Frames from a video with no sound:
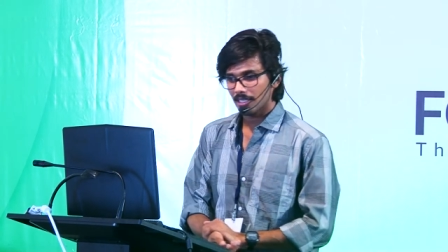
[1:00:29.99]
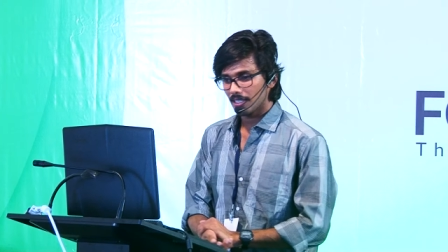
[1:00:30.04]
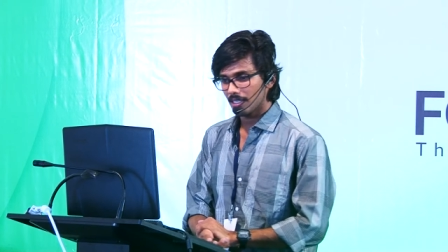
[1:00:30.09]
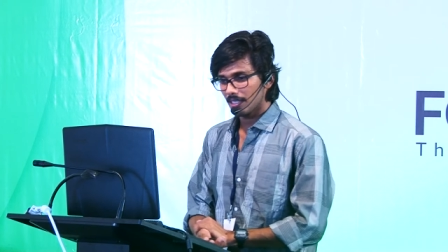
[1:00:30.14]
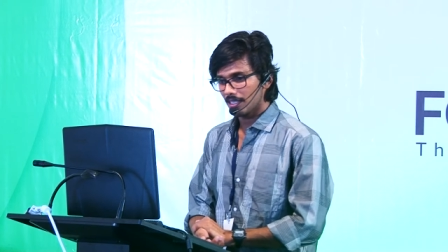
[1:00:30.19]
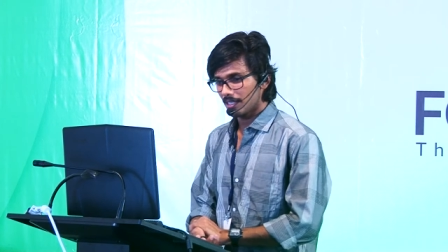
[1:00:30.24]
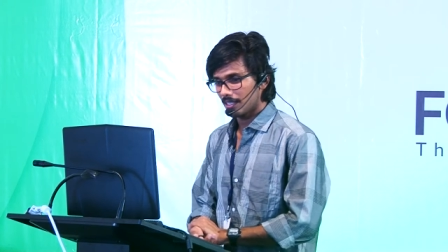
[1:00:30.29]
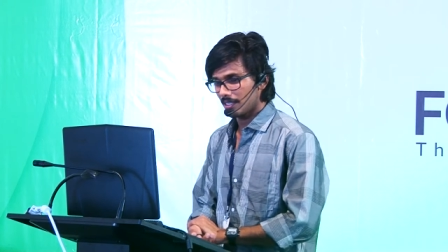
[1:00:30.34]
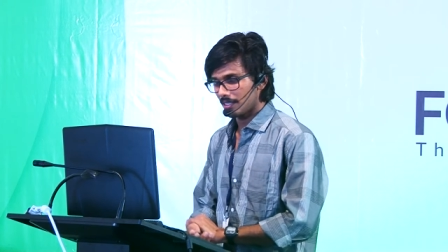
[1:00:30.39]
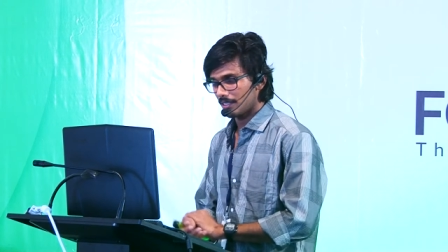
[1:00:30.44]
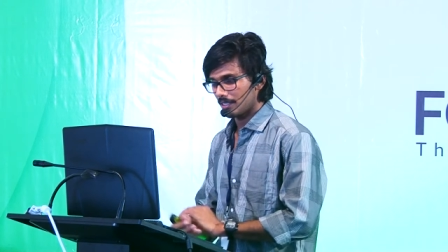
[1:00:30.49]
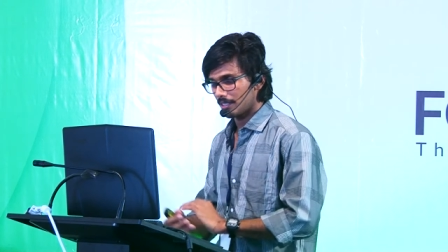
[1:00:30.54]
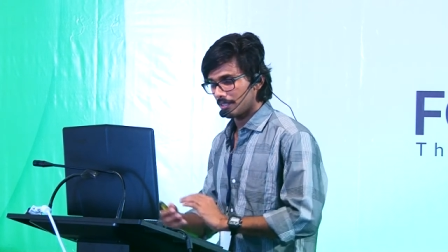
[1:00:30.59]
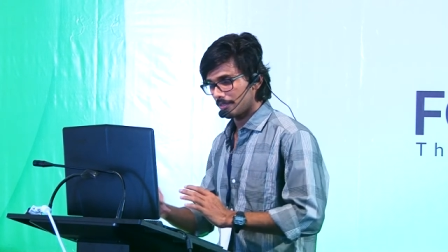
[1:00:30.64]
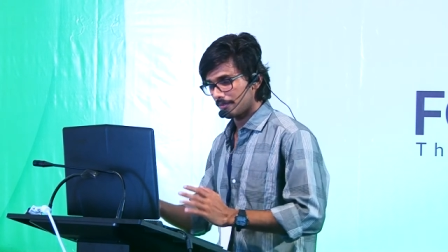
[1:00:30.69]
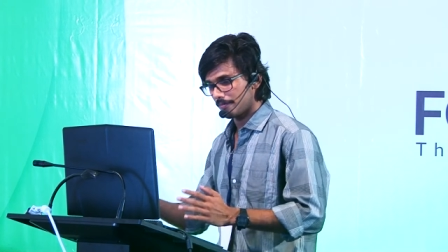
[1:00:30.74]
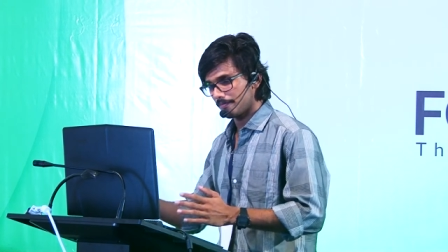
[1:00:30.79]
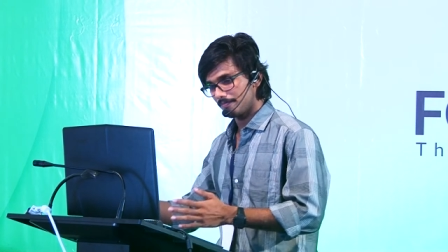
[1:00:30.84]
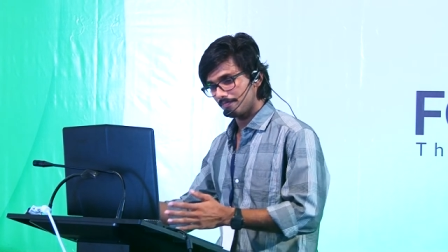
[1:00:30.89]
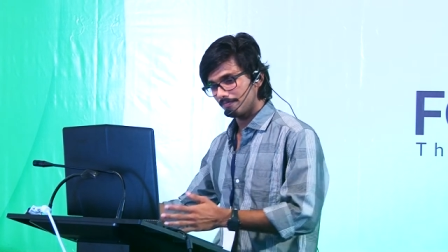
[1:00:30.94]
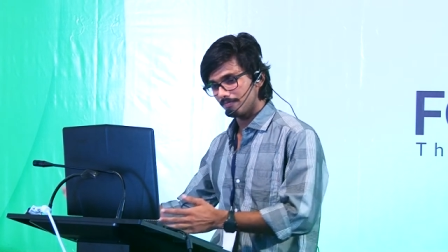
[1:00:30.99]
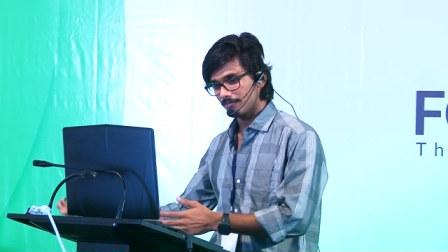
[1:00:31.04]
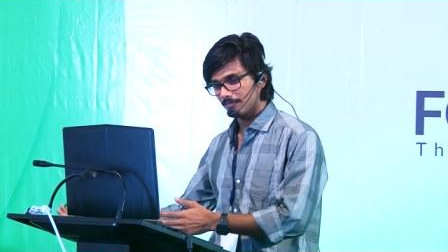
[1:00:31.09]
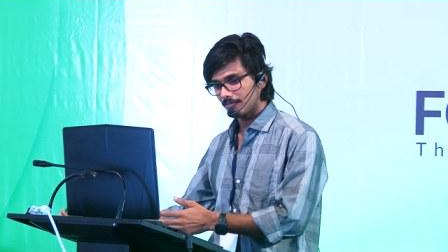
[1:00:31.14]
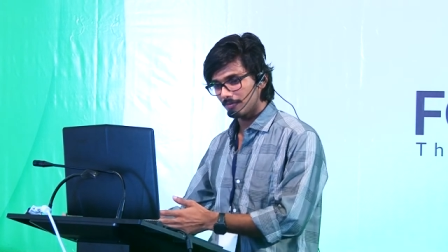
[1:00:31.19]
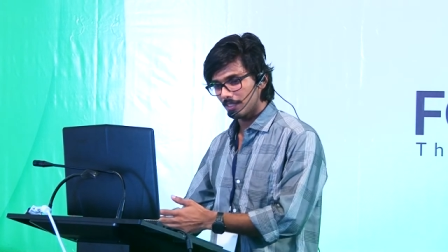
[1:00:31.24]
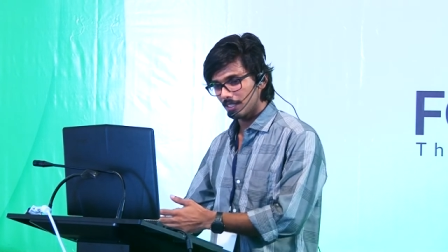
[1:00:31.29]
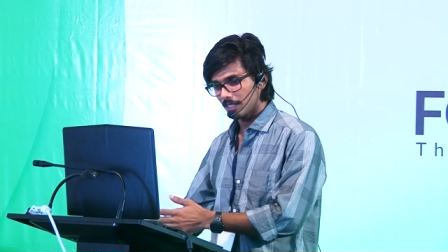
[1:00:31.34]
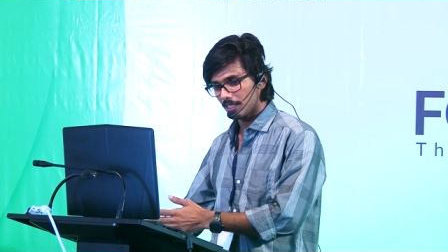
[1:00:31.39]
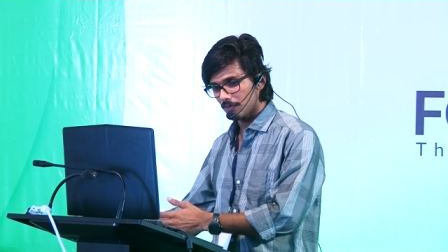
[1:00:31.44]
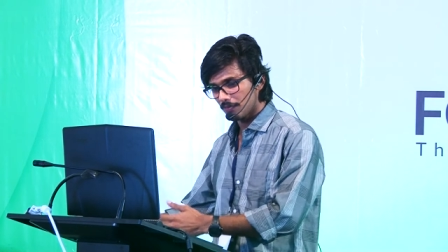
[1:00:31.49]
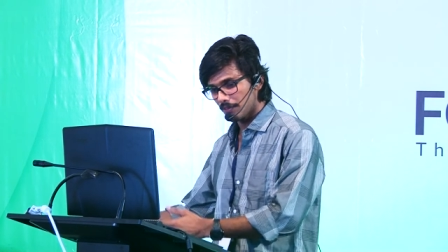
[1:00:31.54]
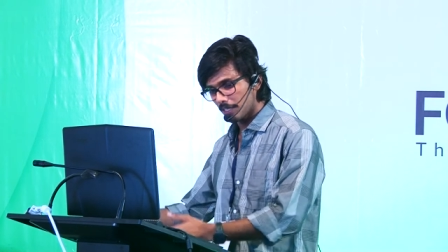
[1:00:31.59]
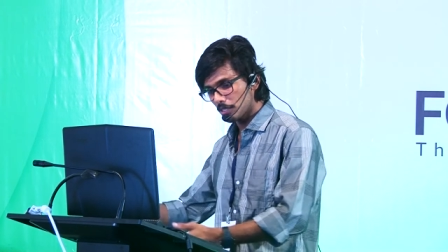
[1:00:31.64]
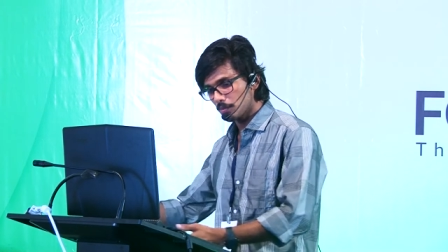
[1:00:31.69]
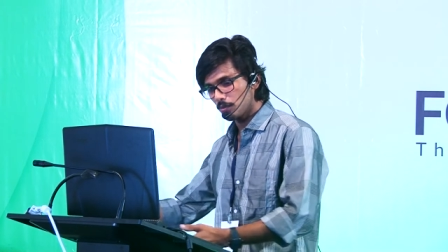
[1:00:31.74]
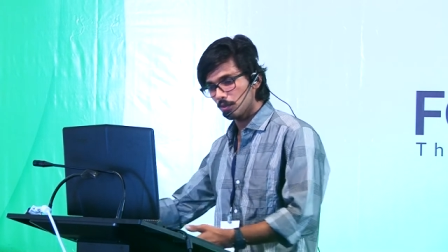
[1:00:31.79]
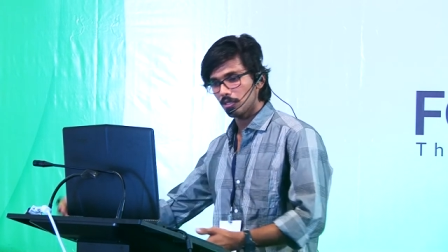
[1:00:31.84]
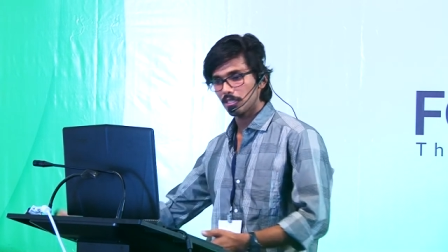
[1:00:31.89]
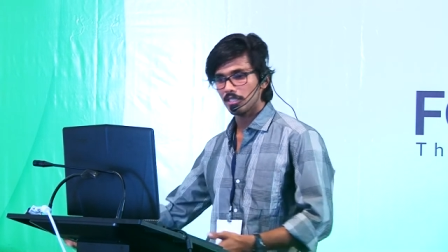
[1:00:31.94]
uh,
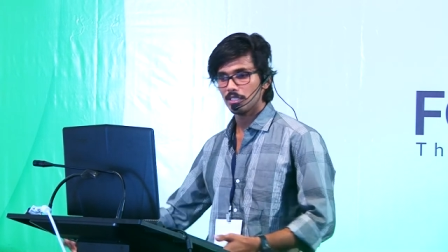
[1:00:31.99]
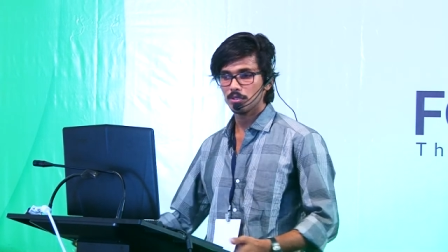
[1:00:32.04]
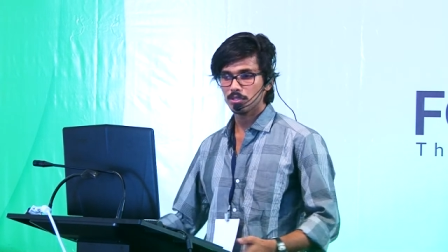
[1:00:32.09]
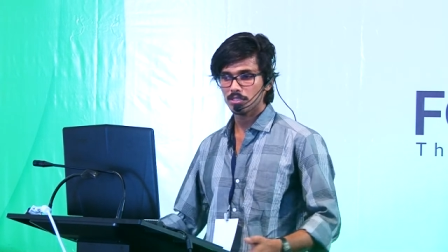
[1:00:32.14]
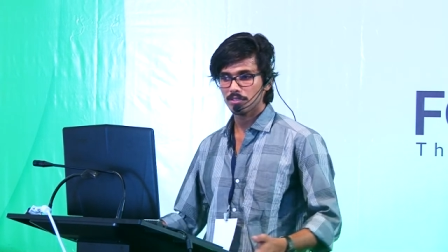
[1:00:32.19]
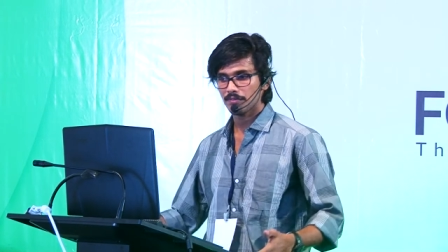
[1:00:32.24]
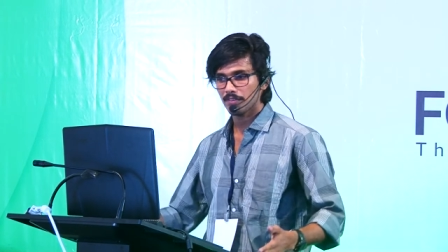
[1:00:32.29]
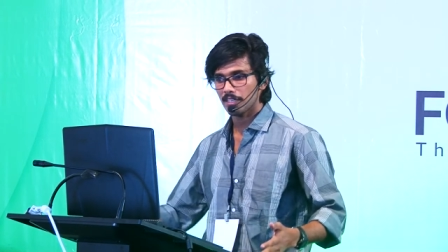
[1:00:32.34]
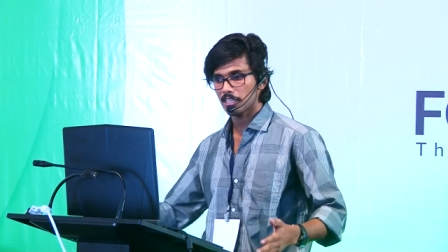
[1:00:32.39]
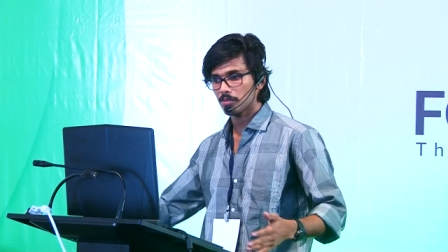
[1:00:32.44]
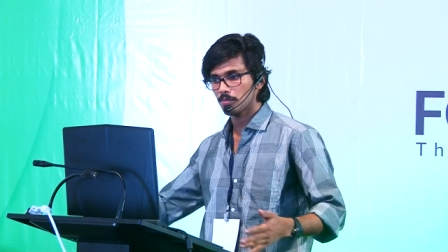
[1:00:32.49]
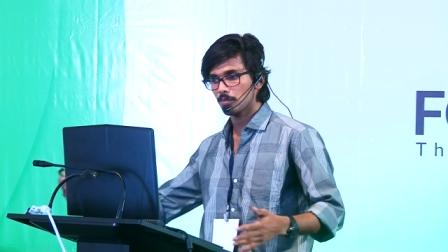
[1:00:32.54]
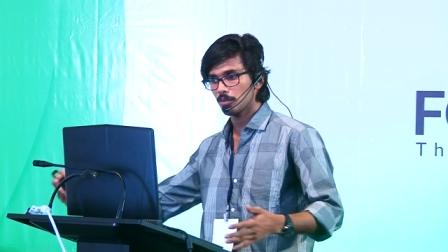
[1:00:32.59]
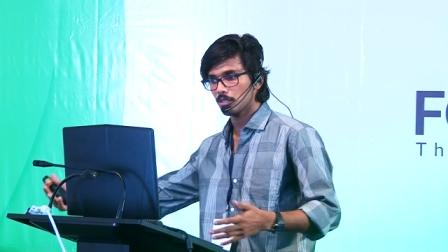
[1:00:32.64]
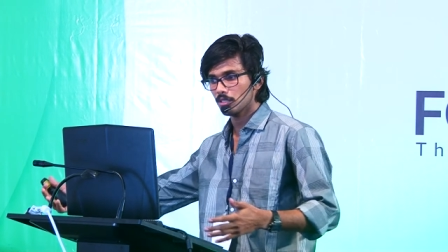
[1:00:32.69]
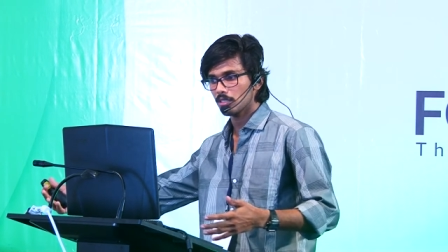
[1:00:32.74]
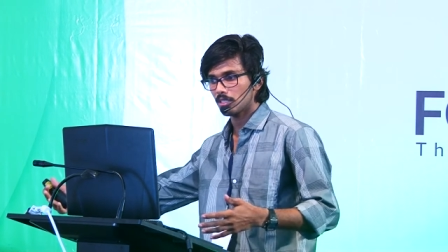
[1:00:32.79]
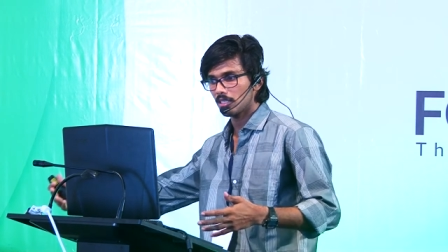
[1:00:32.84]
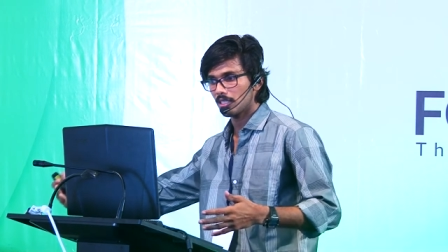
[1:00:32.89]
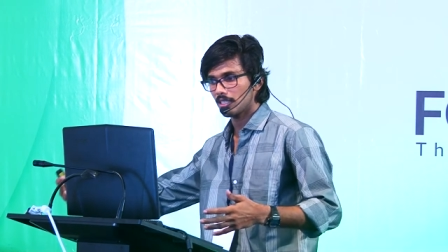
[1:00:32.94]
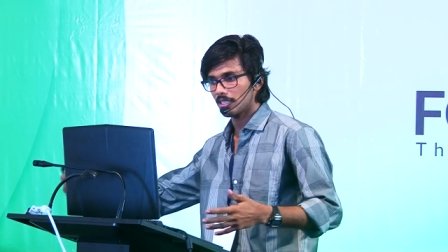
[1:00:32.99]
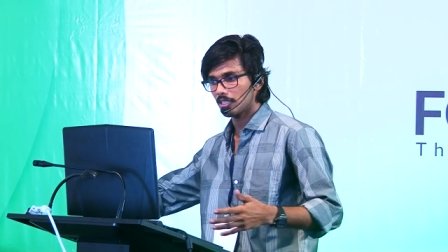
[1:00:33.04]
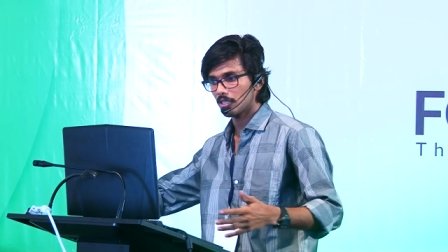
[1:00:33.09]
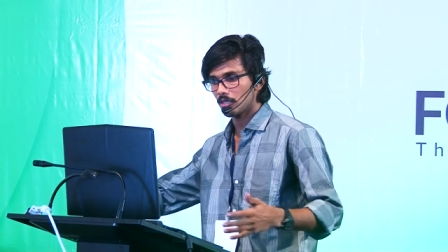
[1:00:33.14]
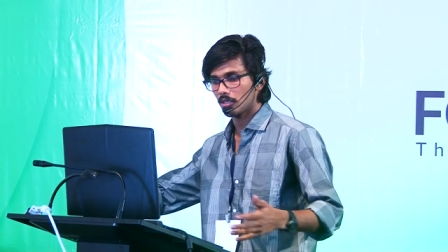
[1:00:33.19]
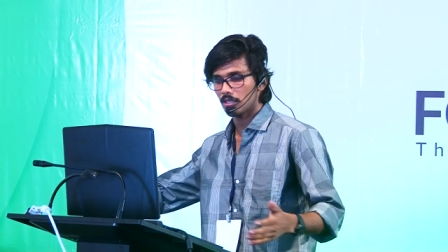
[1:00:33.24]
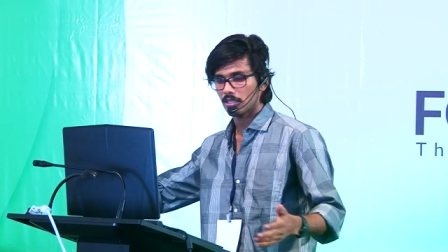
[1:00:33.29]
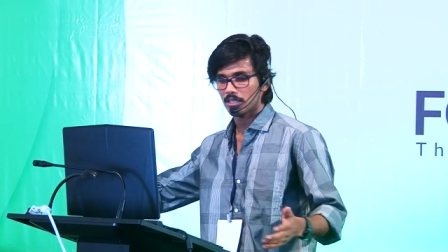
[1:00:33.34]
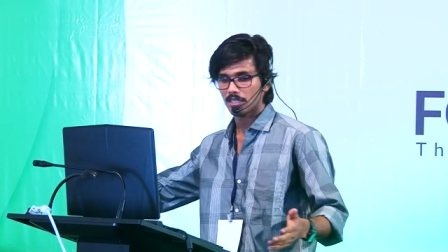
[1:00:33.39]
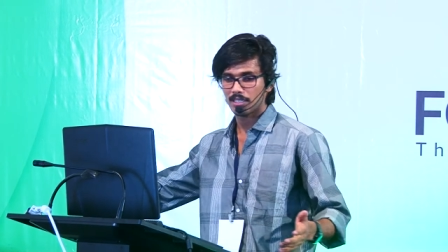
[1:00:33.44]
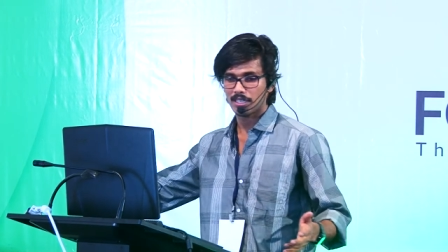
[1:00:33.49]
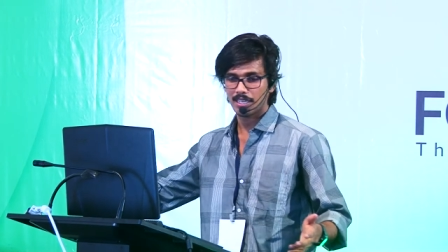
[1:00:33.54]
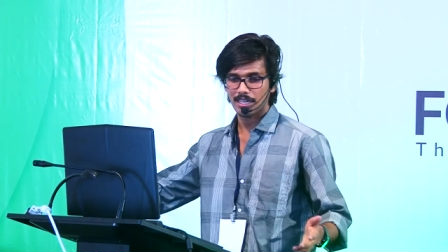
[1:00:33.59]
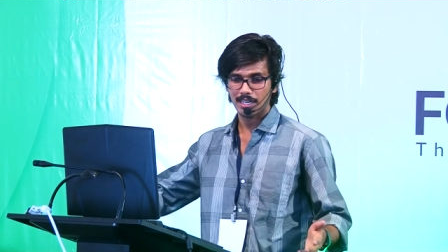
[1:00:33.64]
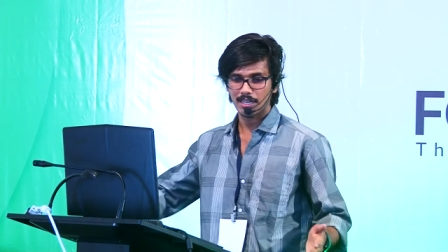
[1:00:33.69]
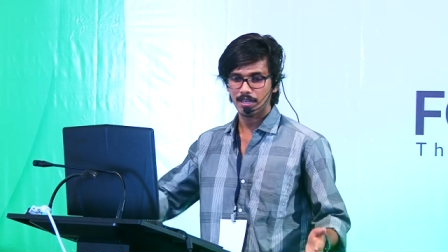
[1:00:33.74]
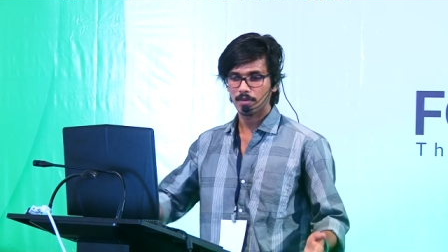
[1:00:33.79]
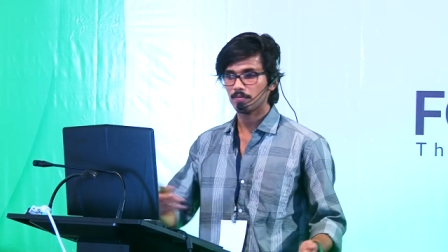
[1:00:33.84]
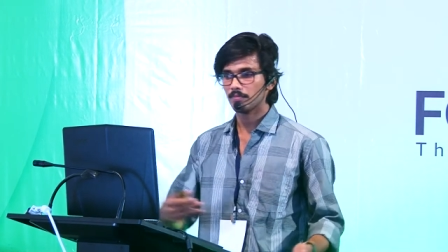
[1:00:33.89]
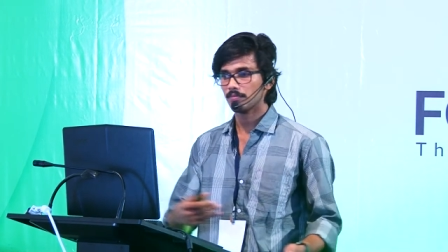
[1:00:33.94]
Facebook using Facebook and all
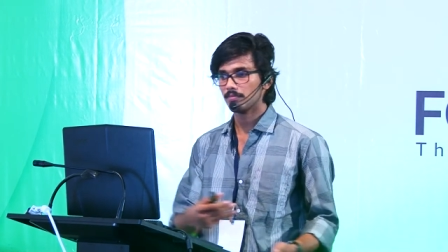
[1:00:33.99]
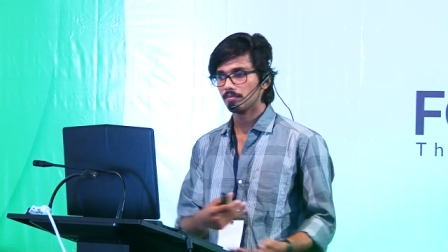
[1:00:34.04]
are